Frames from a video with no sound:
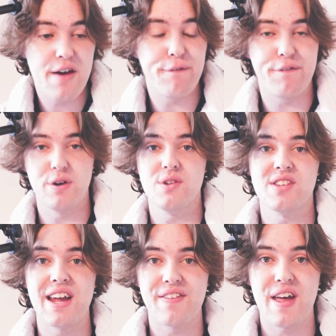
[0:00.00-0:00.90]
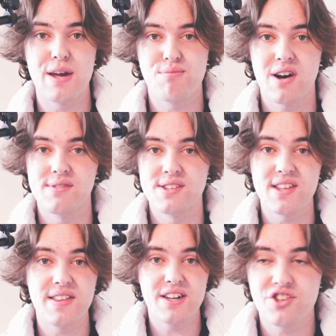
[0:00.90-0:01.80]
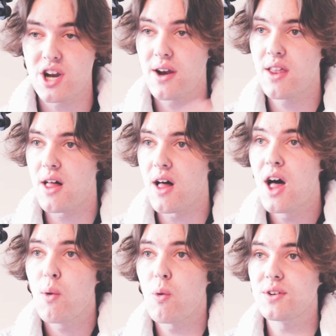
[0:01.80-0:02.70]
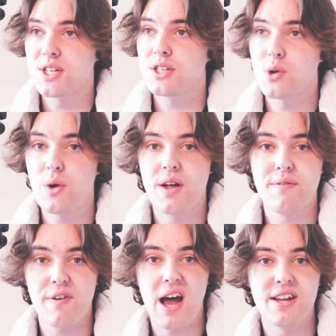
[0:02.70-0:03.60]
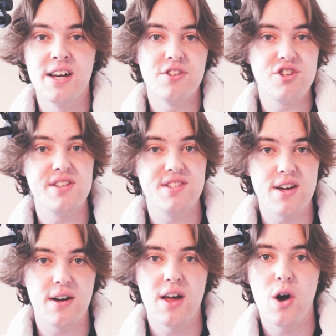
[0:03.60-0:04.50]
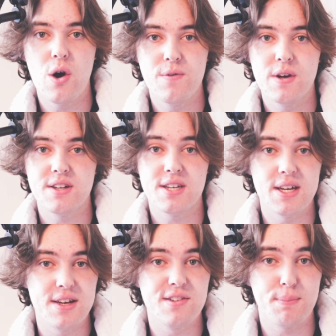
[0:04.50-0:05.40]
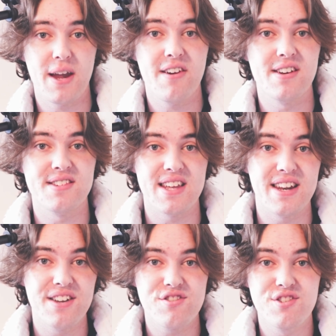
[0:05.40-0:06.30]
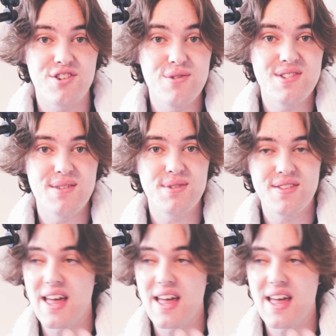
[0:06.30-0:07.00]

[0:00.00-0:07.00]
it feels like they are brothers. And then Chenle wanted to invite Jisung over to his parents and introduce him to